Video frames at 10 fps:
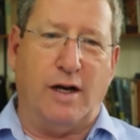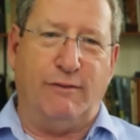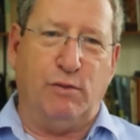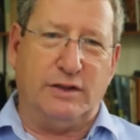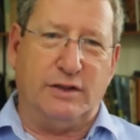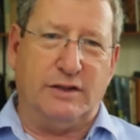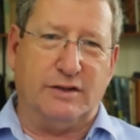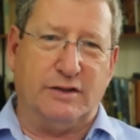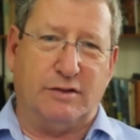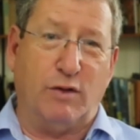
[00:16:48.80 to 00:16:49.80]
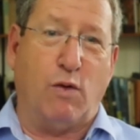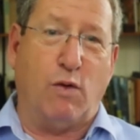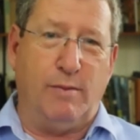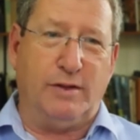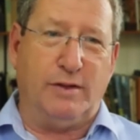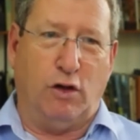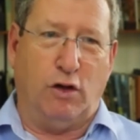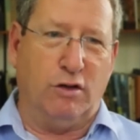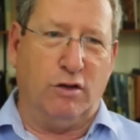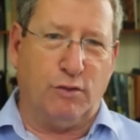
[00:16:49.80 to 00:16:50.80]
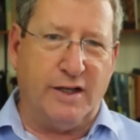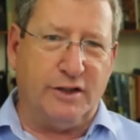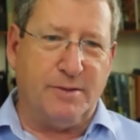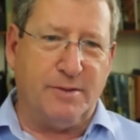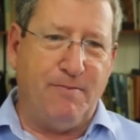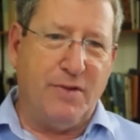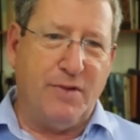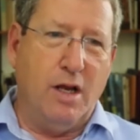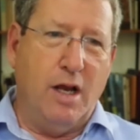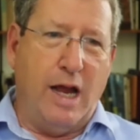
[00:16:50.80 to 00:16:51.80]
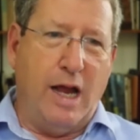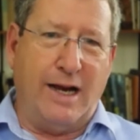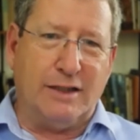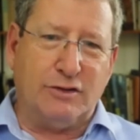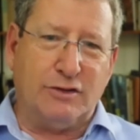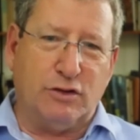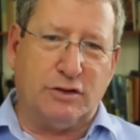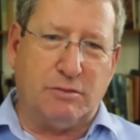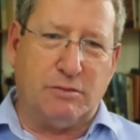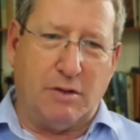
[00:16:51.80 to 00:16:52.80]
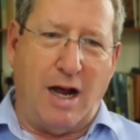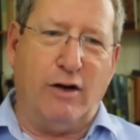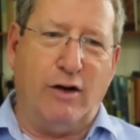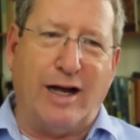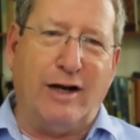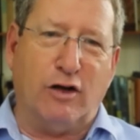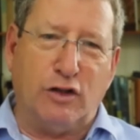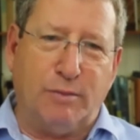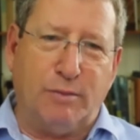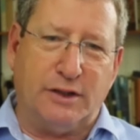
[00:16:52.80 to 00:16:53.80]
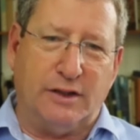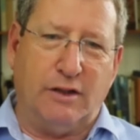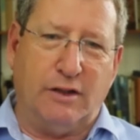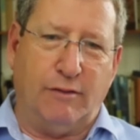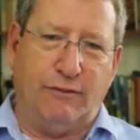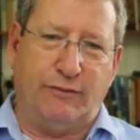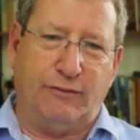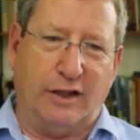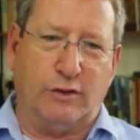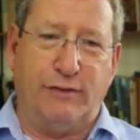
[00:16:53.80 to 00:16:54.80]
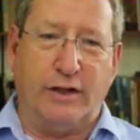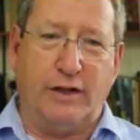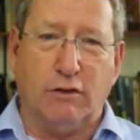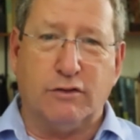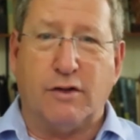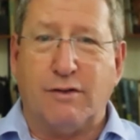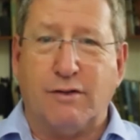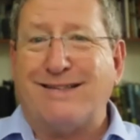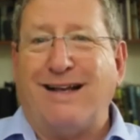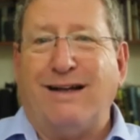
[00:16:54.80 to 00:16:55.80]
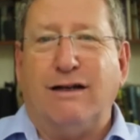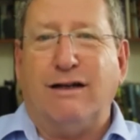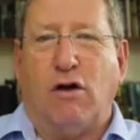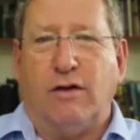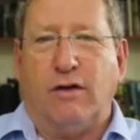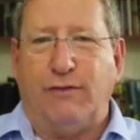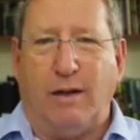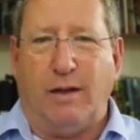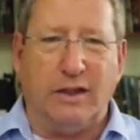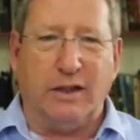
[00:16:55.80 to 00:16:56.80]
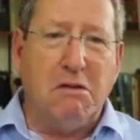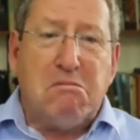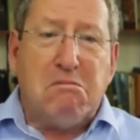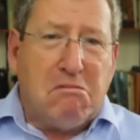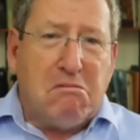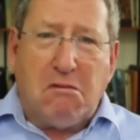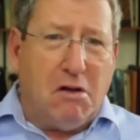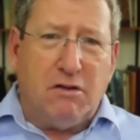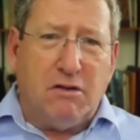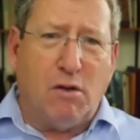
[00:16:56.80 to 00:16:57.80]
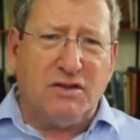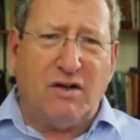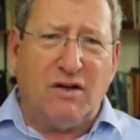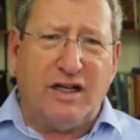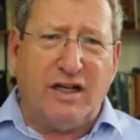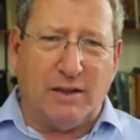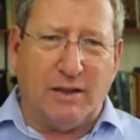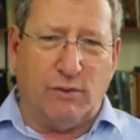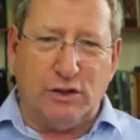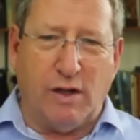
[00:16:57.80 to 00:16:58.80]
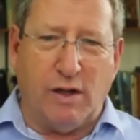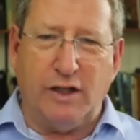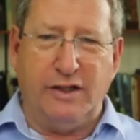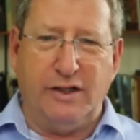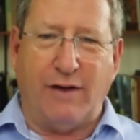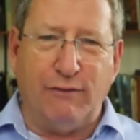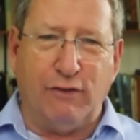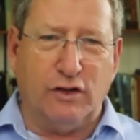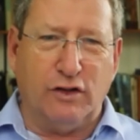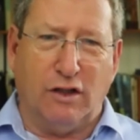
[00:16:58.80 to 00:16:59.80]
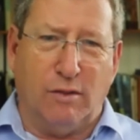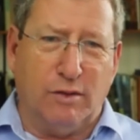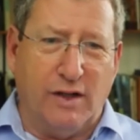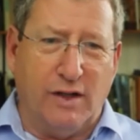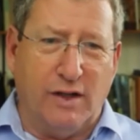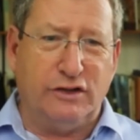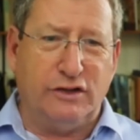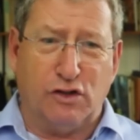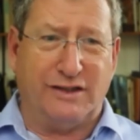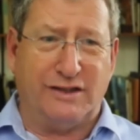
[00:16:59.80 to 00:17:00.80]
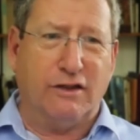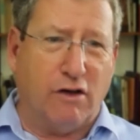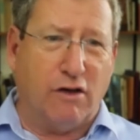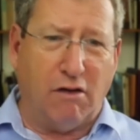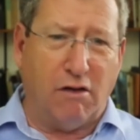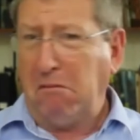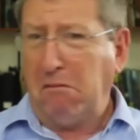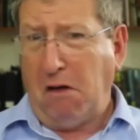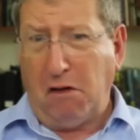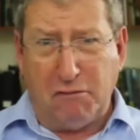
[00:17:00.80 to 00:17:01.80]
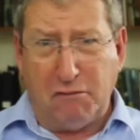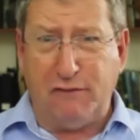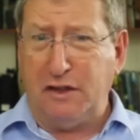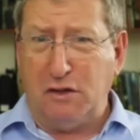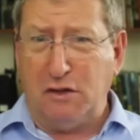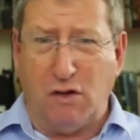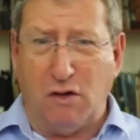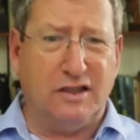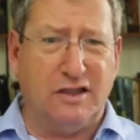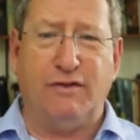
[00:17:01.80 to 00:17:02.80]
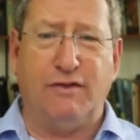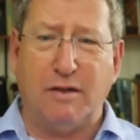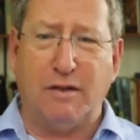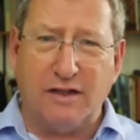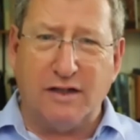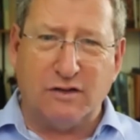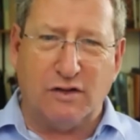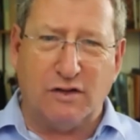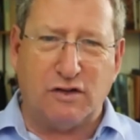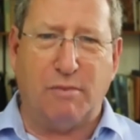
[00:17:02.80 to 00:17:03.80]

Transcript: which is the requirements for long range. And as there's higher and higher adoption of electric vehicles, the second car in the family, no one's going to care about the range. Why do you need 500-kilometer range on your second car? 150, 200 is enough, and then the price is going to start